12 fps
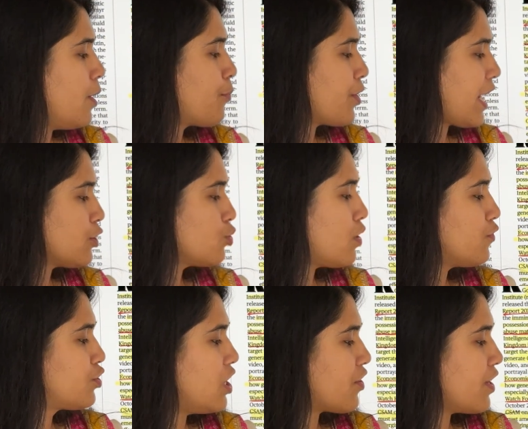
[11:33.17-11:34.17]
Protection
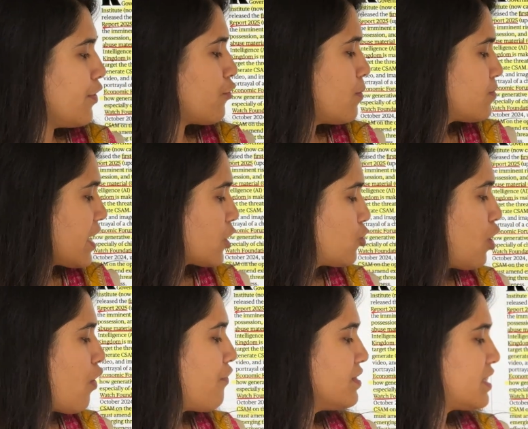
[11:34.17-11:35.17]
of Children from Sexual
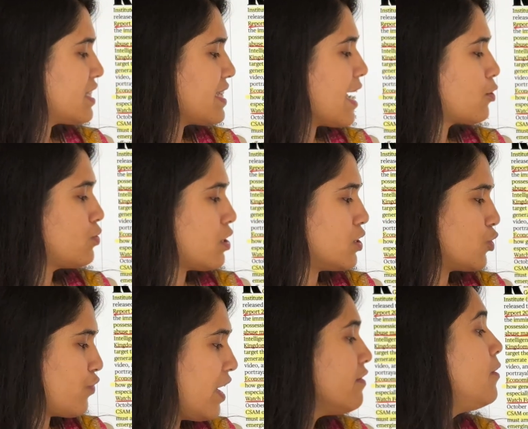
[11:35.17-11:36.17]
Offences Act
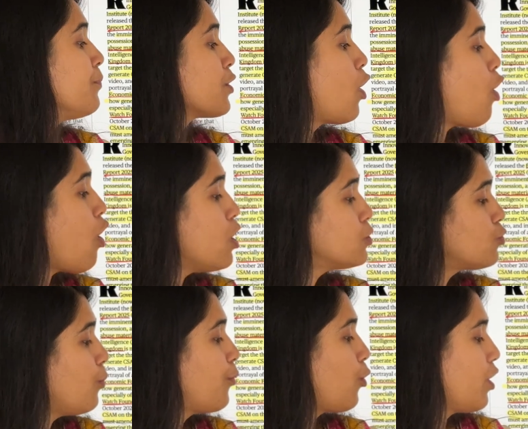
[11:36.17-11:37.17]
2012
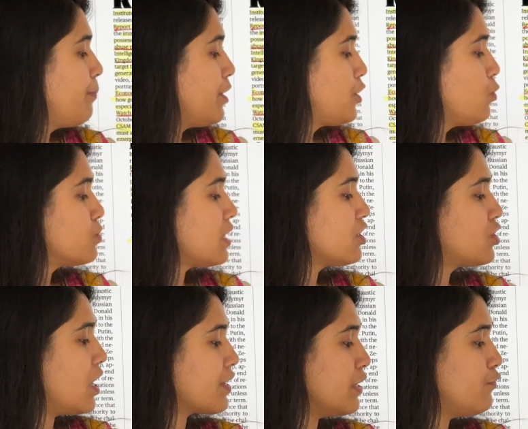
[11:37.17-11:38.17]
also prohibit using
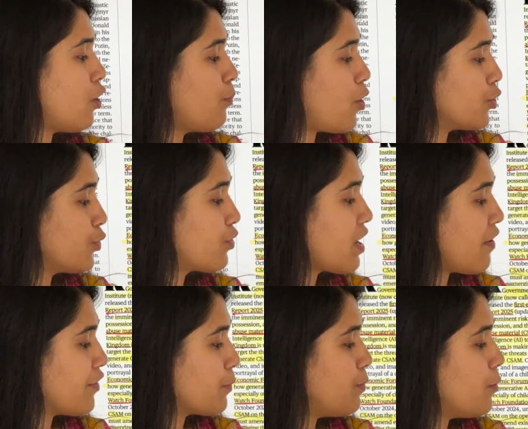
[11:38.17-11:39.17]
children for
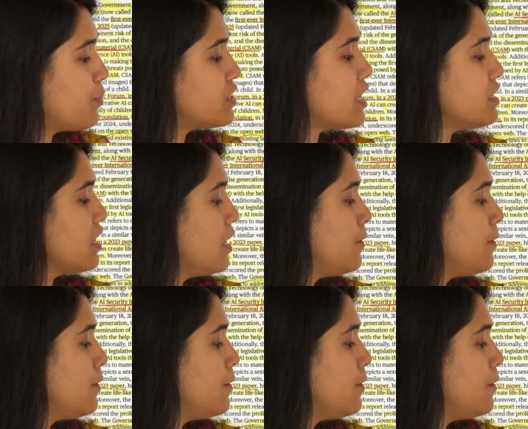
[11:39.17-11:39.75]
pornographic purposes,